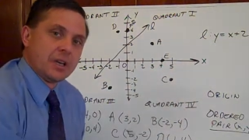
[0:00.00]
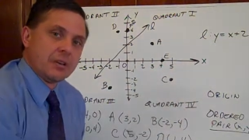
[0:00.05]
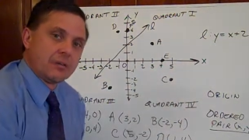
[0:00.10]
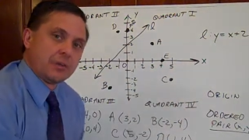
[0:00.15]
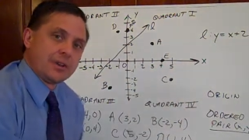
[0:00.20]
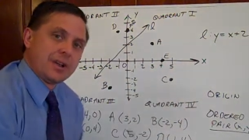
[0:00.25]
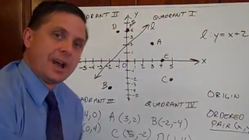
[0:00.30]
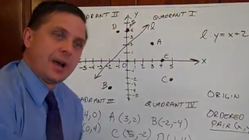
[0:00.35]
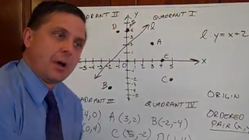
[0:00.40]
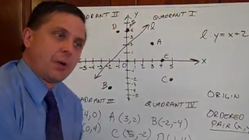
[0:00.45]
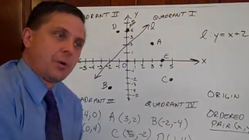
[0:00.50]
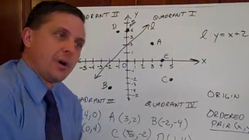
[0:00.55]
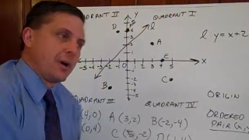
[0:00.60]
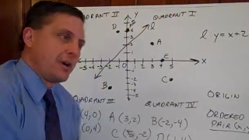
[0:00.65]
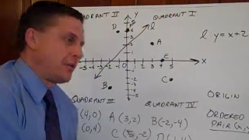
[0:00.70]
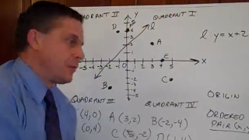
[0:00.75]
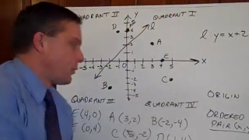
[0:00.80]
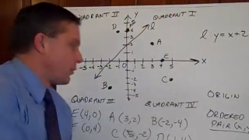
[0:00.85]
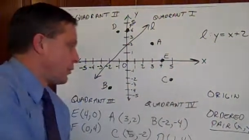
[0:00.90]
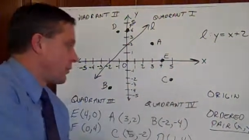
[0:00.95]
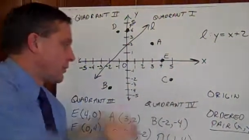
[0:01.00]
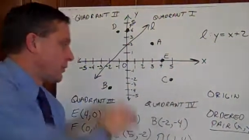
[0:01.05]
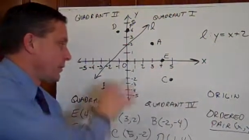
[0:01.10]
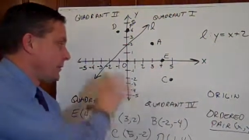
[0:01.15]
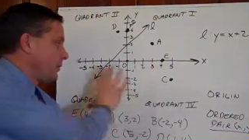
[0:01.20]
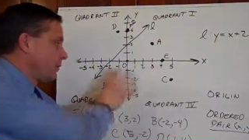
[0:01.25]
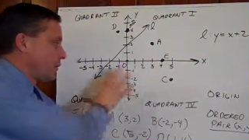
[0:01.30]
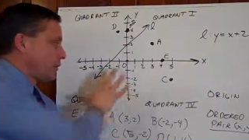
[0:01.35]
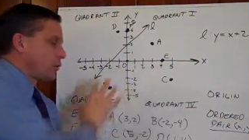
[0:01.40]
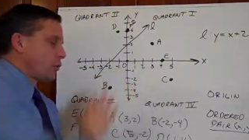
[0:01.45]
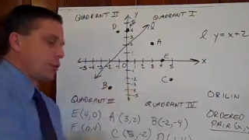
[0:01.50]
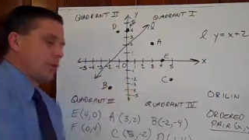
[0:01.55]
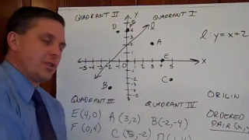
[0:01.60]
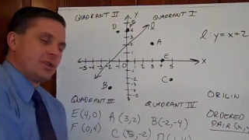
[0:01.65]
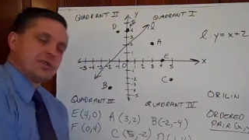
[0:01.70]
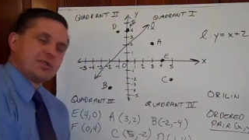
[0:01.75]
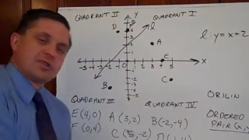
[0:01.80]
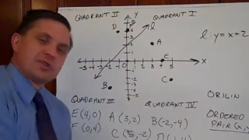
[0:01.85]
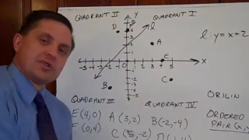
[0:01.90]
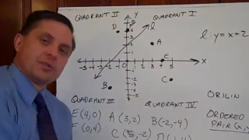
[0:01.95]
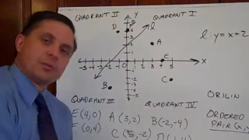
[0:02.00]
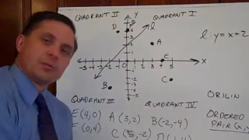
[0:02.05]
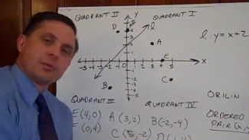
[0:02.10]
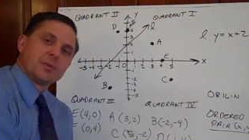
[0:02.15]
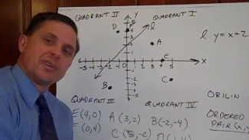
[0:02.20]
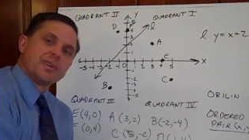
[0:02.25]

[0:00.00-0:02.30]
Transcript: For now, I want to do a quick review of the coordinate systems.